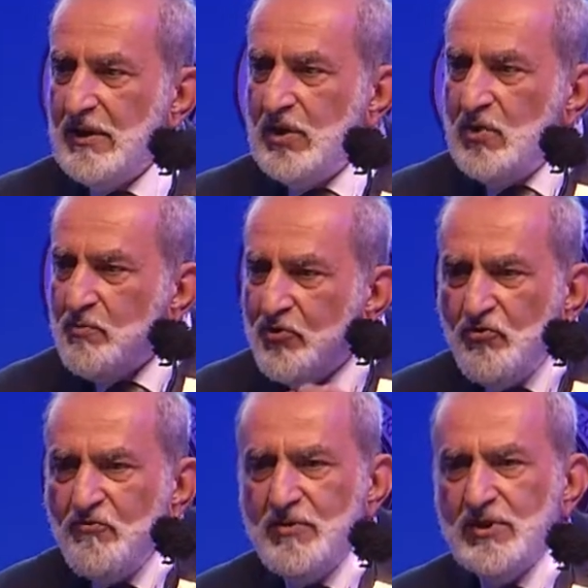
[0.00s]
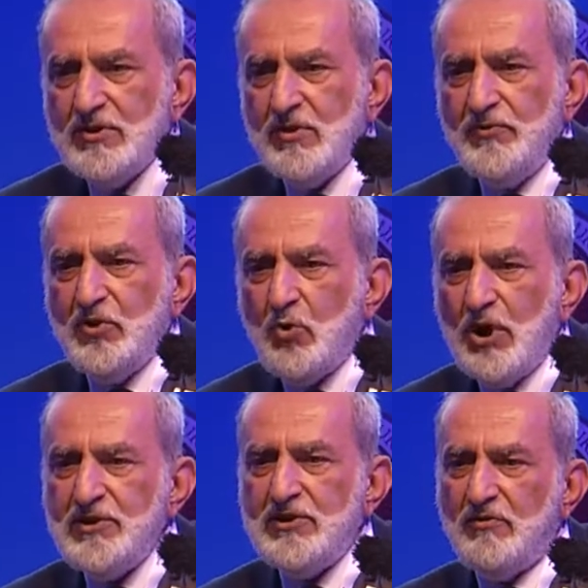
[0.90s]
the improvement of the
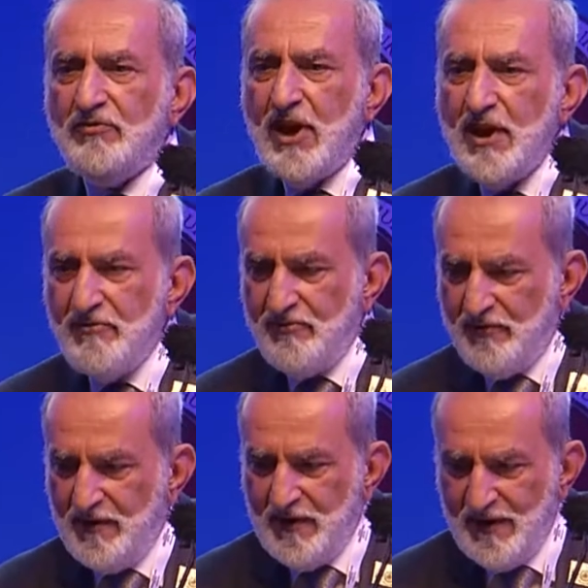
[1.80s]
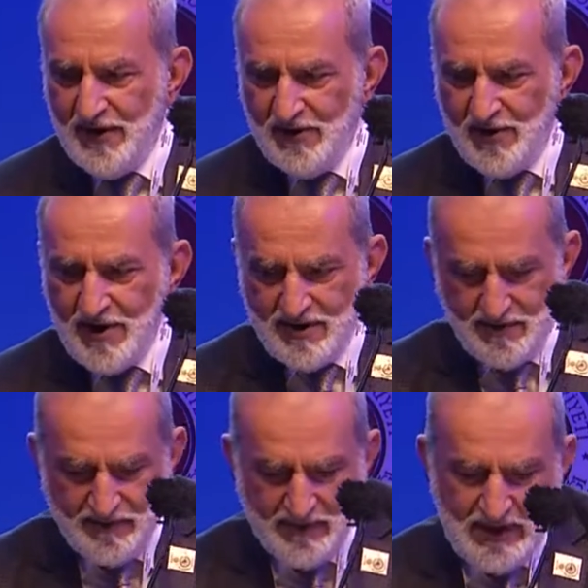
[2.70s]
quality of life, right?
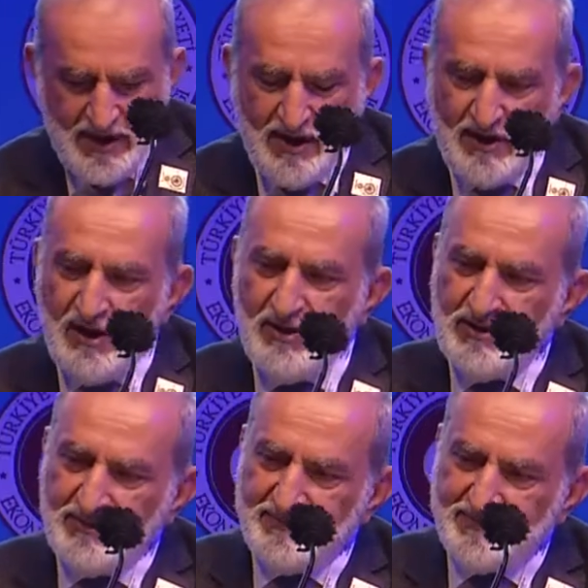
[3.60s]
Now then,